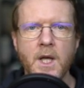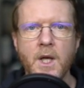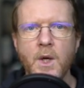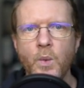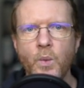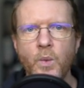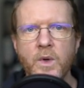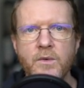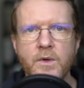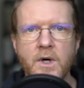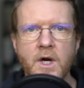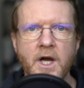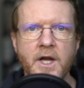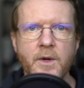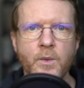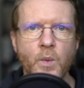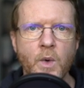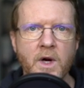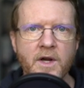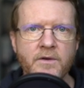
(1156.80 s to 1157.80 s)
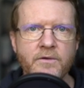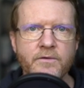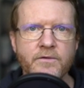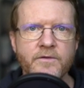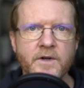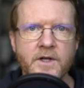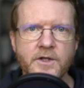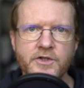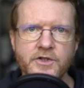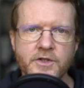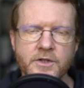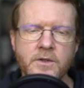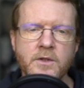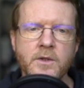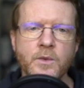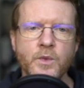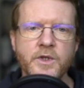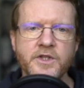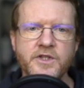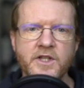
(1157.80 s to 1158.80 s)
We write one function
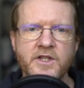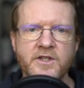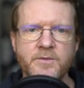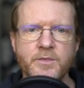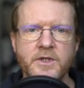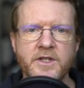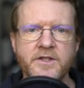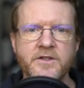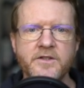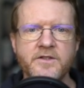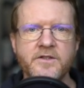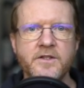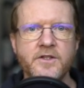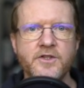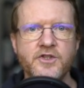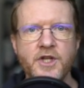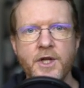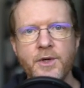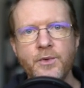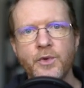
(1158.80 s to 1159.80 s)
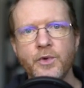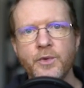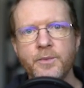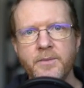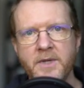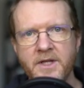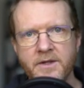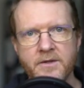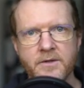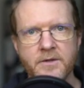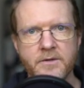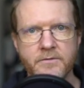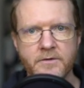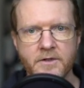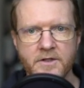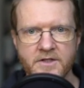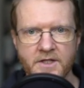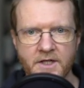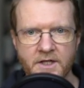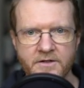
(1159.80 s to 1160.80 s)
which expresses the general method of the
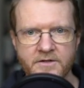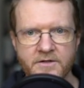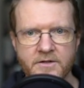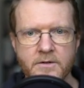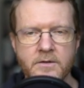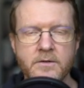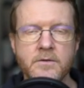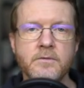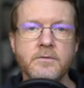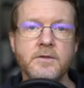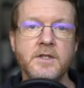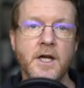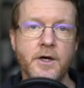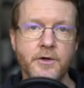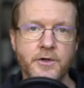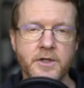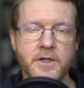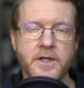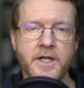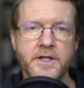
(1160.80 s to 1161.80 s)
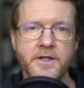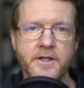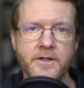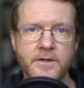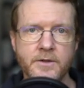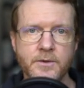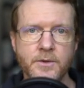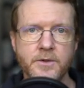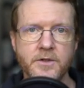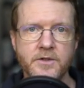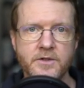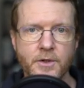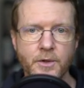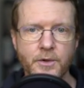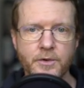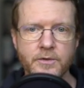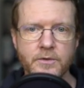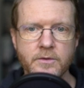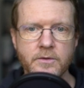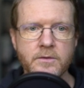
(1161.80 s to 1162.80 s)
test, calculating the order
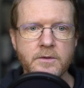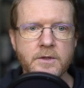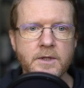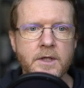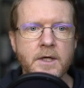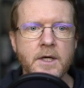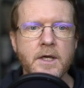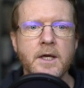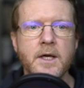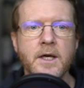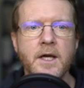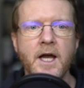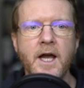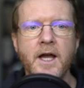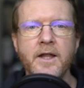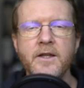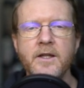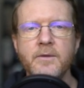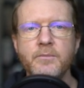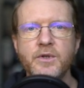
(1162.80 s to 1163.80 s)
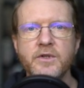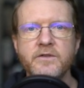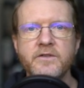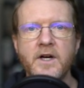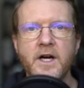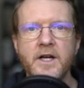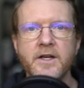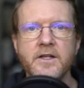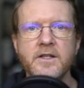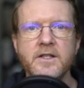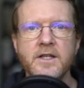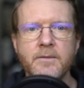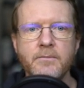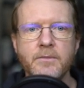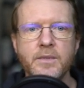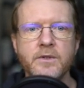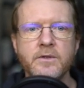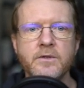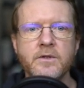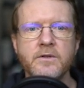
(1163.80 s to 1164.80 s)
total, and then provide a
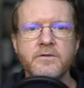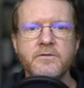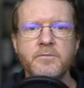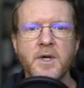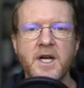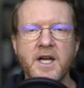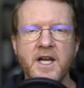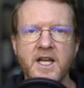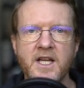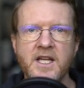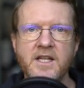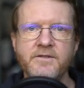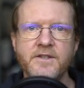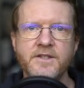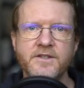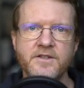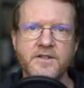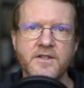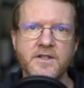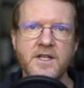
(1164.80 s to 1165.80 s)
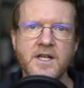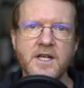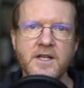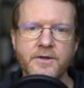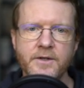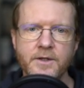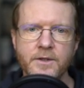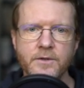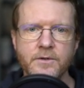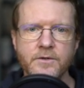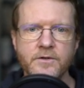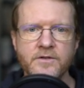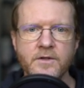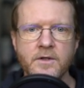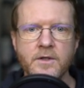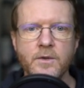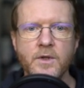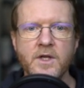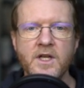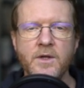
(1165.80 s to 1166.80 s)
number of behavior scenarios
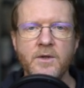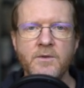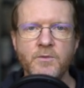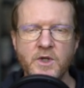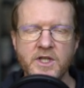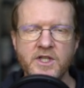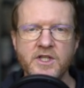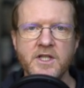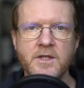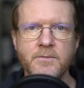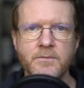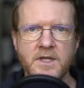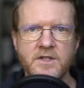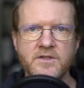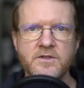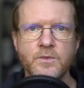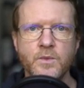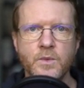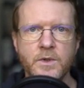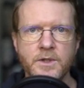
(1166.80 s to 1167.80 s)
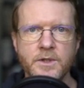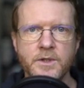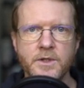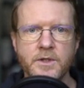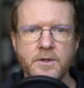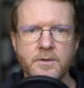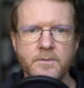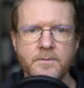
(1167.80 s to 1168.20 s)
in which it must work.